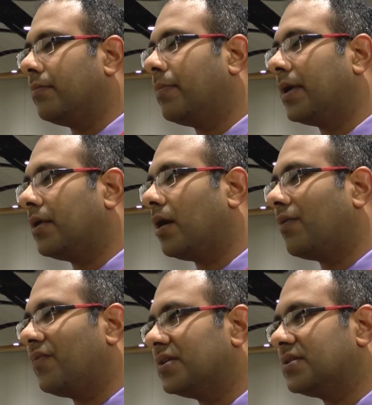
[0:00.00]
But
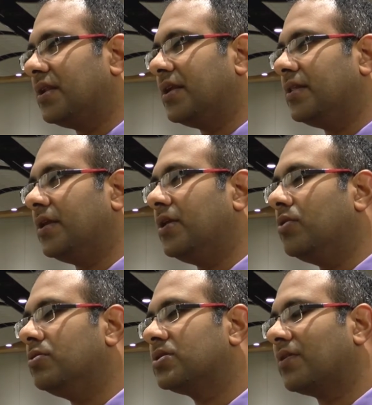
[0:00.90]
obviously the
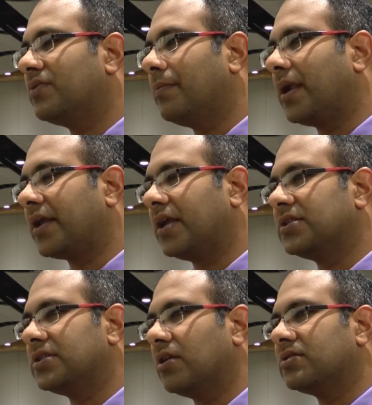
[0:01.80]
use of the
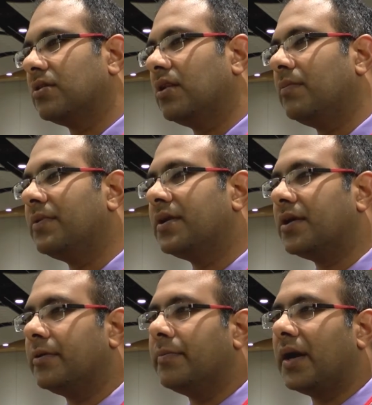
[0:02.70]
medication is also
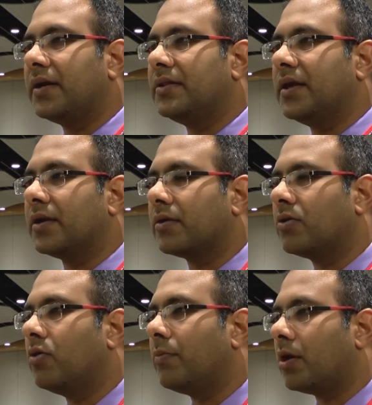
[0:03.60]
limited by their
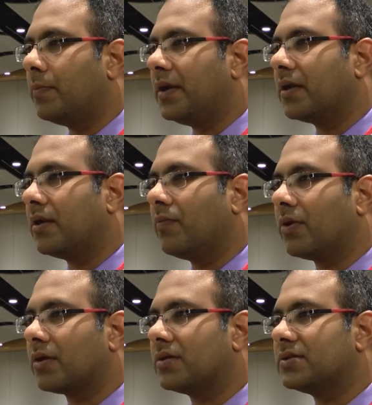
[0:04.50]

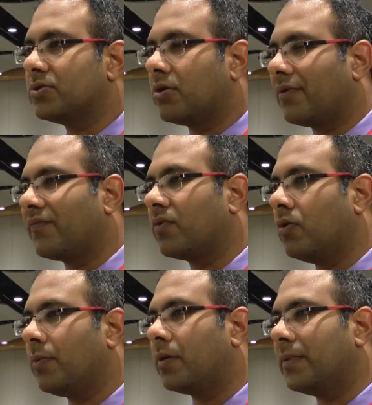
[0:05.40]
what sort of
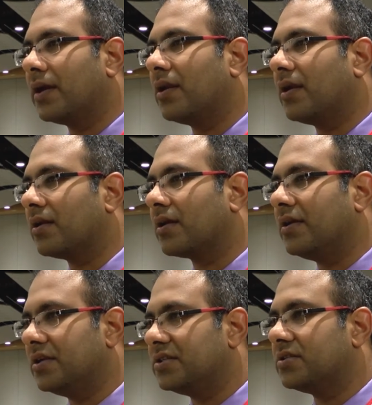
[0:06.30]
comorbid clinical
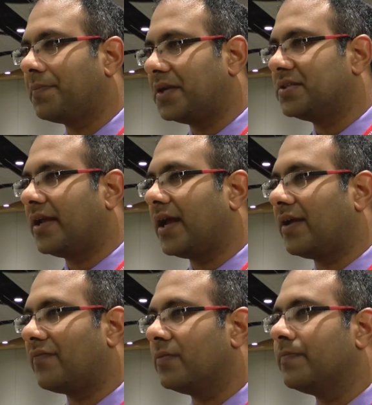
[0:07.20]
condition the patient
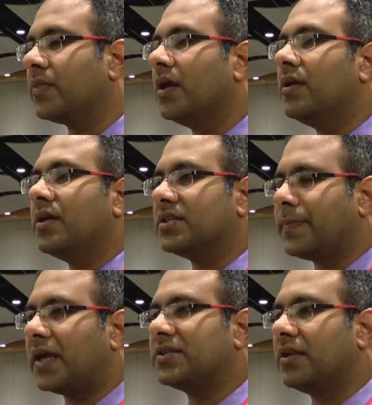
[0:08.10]
have,
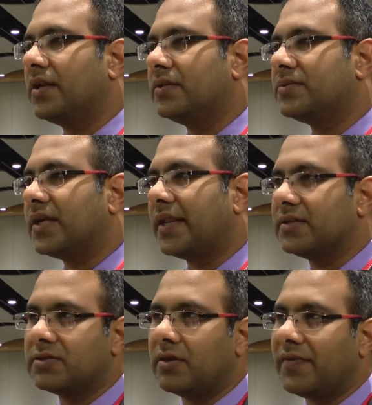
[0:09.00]
especially in
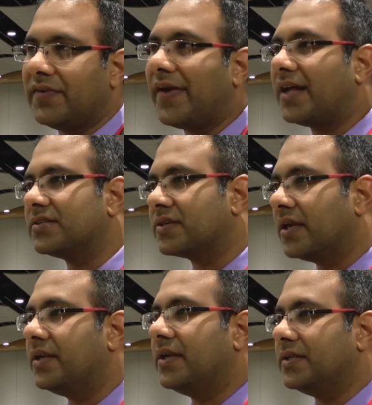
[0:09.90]
settings of advanced
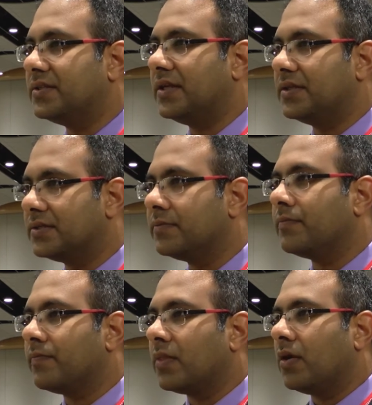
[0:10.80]
kidney disease
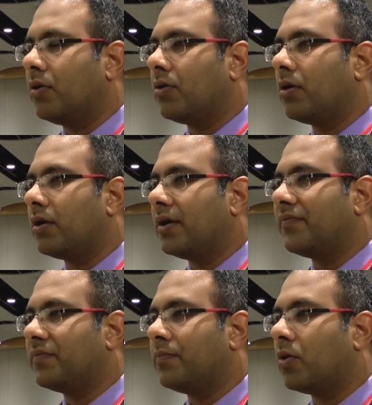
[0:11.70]
or
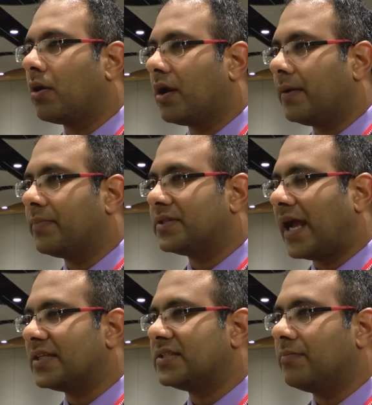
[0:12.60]
if borderline
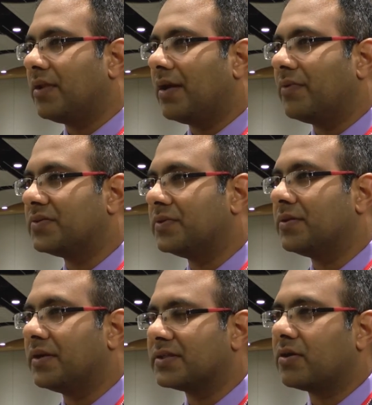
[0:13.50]
potassium levels with
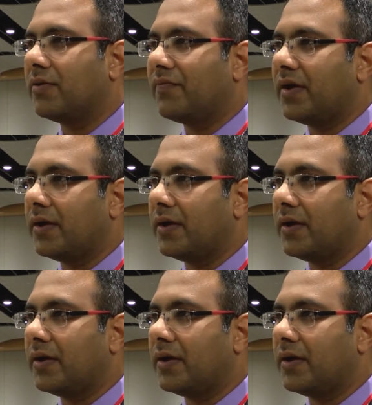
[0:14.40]
the risk of,